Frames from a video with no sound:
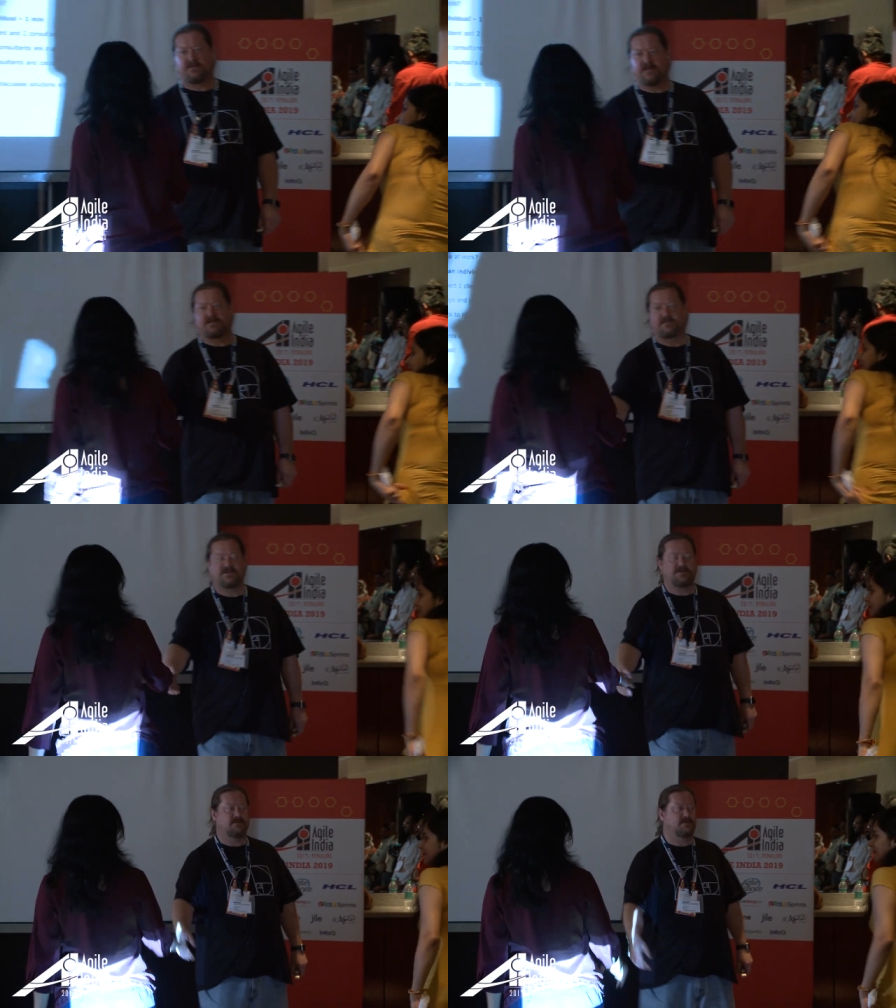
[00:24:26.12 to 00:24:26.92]
Nice to meet
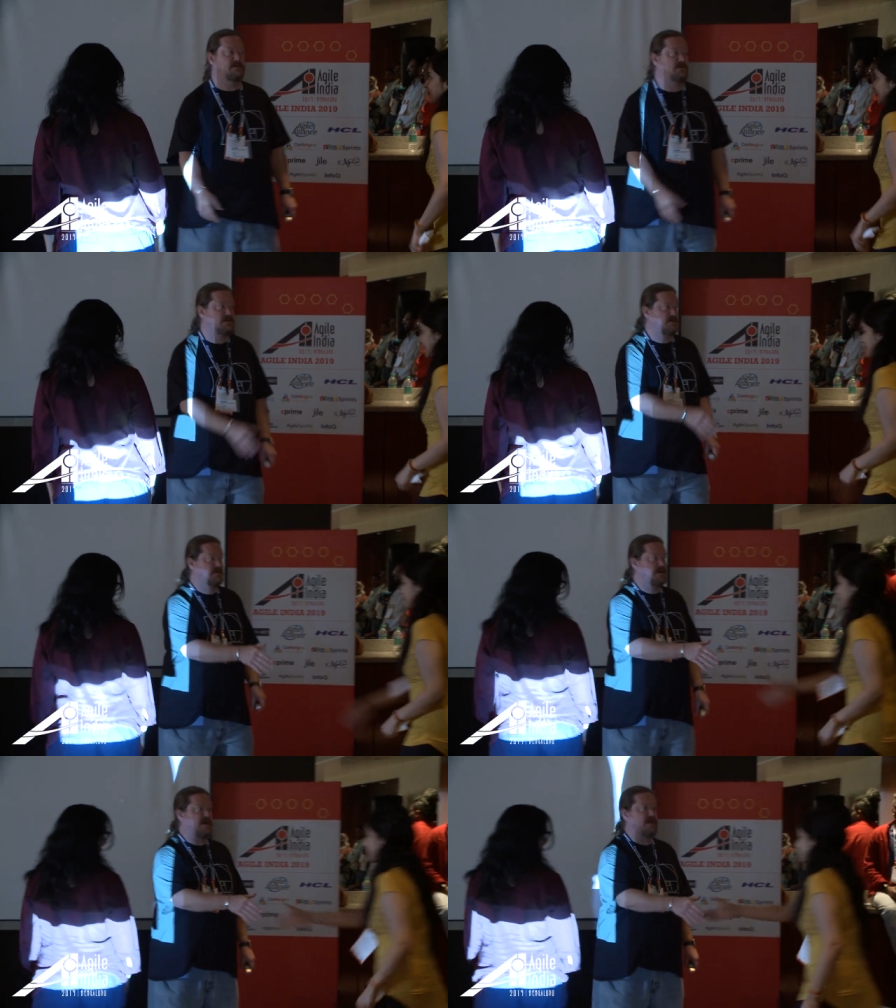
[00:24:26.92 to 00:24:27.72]
you.
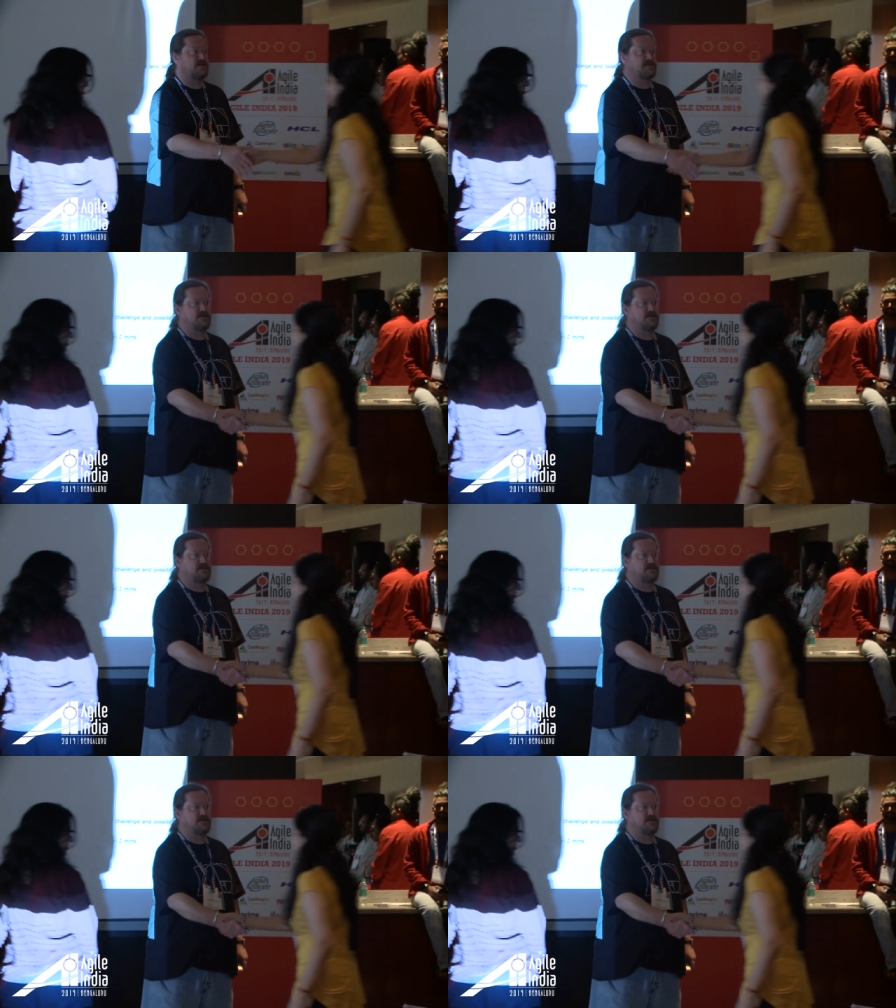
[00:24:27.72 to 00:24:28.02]
I'm Alex.